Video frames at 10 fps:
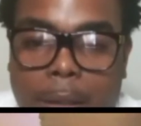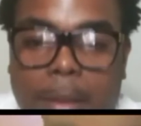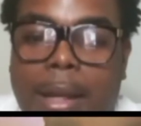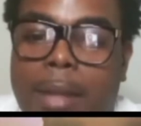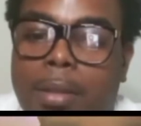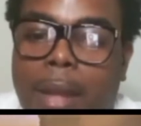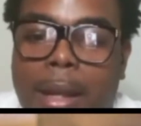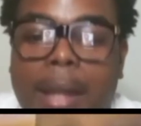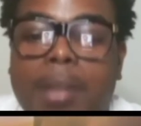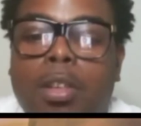
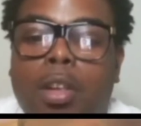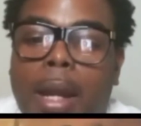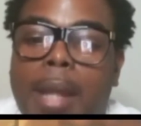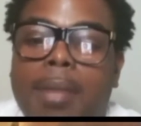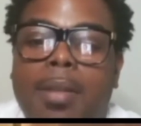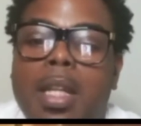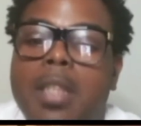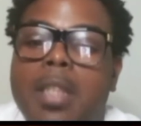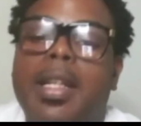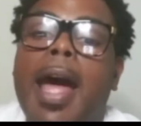That's crazy.
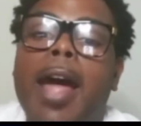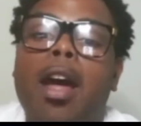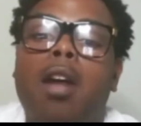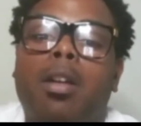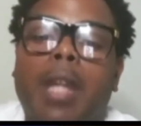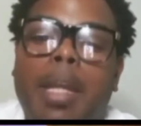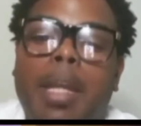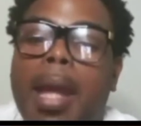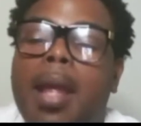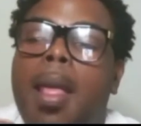Chicago don't get
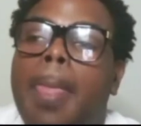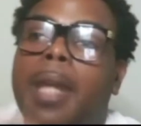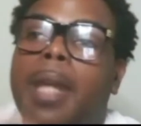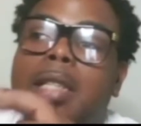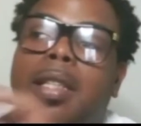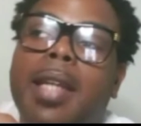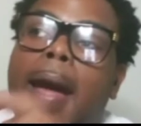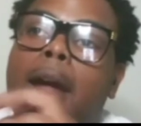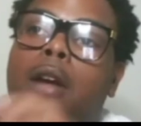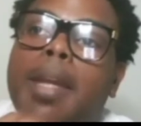paid. Now
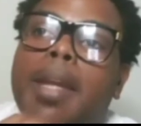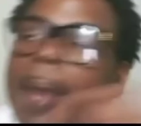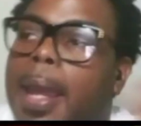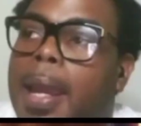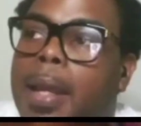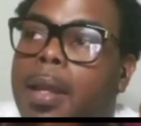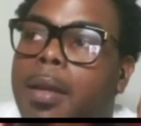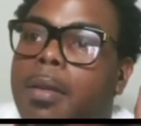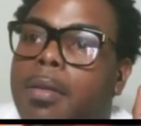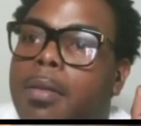Chicago get paid
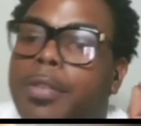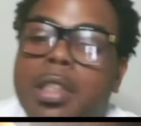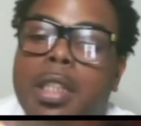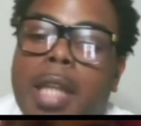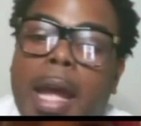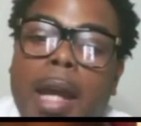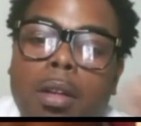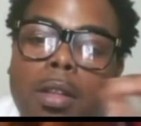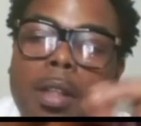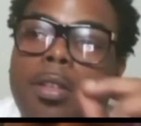for
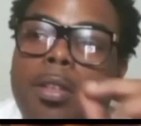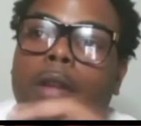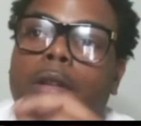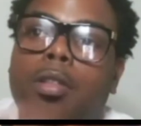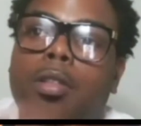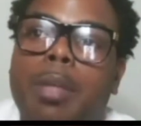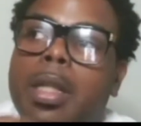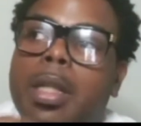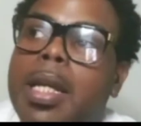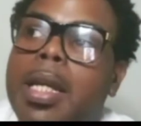Chicago to a certain degree,
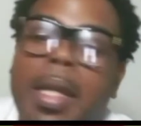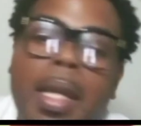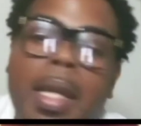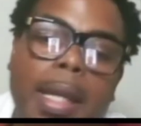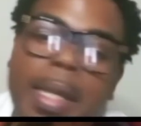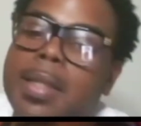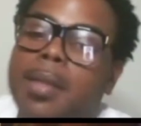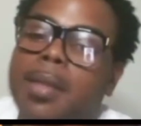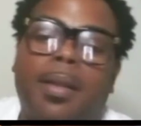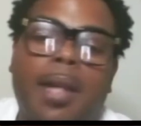but then it
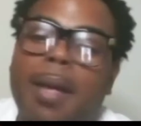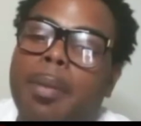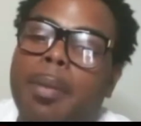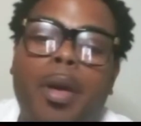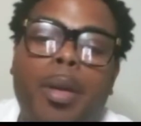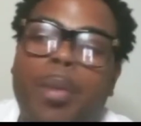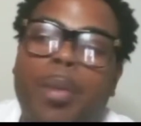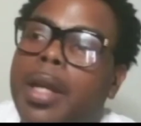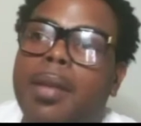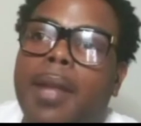just come a point
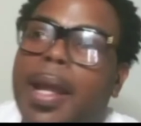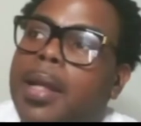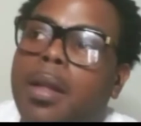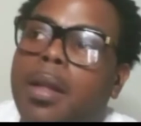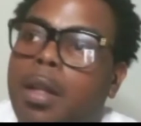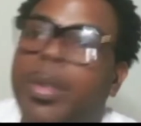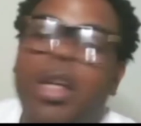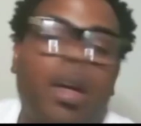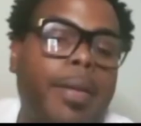where it's like we don't